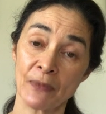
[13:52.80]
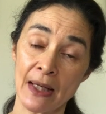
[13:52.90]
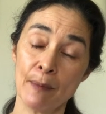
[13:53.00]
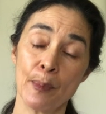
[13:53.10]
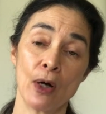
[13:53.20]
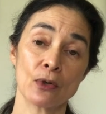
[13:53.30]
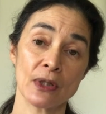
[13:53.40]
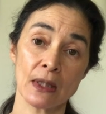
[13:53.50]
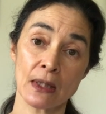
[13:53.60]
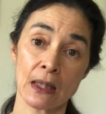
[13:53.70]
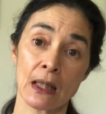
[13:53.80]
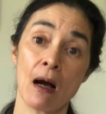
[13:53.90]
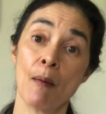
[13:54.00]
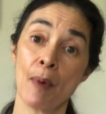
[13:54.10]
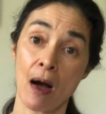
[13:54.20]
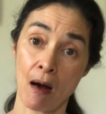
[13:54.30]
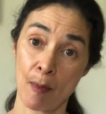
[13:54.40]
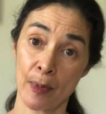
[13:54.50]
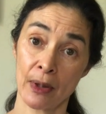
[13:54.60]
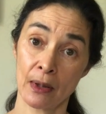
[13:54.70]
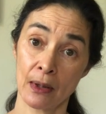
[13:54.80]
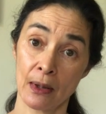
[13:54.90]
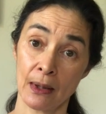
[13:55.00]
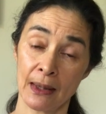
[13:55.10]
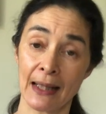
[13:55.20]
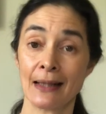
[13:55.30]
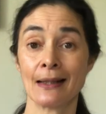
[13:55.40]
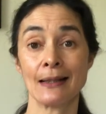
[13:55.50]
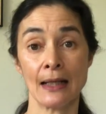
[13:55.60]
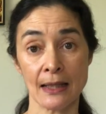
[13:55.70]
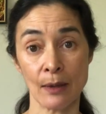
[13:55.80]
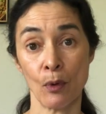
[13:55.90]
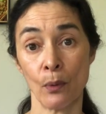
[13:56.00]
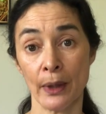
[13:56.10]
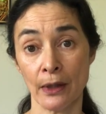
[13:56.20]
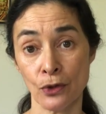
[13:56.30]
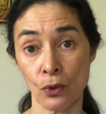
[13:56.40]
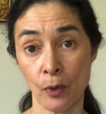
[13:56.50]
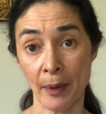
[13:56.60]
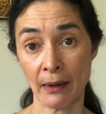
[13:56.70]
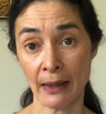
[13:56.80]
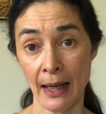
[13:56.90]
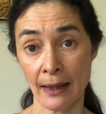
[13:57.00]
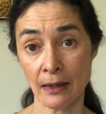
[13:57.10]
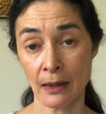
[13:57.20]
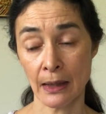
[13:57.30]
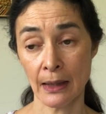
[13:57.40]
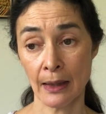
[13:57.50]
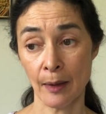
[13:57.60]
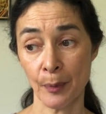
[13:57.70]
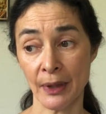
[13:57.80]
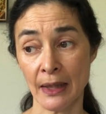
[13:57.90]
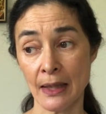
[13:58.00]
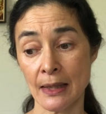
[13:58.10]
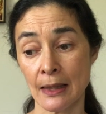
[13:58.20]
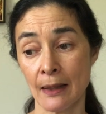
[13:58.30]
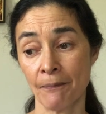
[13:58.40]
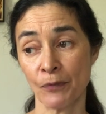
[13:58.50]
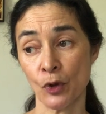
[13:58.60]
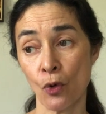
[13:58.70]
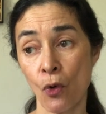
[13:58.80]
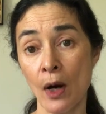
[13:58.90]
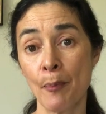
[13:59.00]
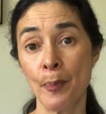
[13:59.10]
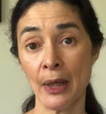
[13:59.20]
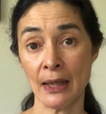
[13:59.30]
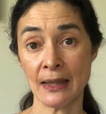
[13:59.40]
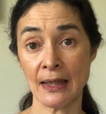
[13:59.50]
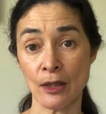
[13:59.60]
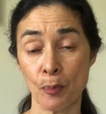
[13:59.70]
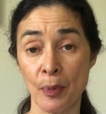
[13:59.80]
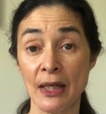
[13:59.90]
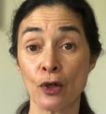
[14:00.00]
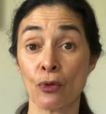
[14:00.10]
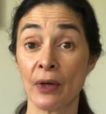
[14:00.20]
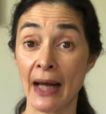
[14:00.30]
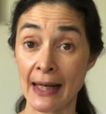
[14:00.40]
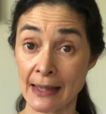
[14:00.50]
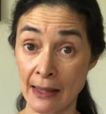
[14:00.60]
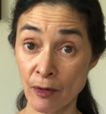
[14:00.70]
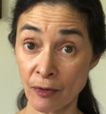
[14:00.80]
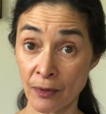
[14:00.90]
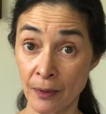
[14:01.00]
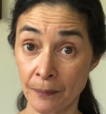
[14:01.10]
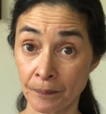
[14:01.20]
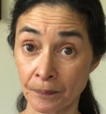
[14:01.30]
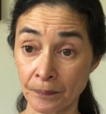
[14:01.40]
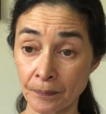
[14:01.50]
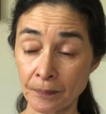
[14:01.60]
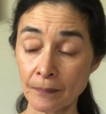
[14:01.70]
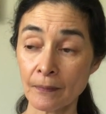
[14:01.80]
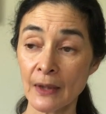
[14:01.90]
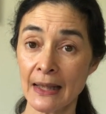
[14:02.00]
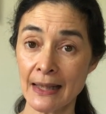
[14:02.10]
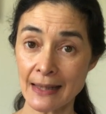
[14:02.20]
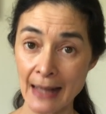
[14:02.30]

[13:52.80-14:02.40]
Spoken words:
impulses to come up. And that's essentially what we're going to talk about next. But your ability to be creative is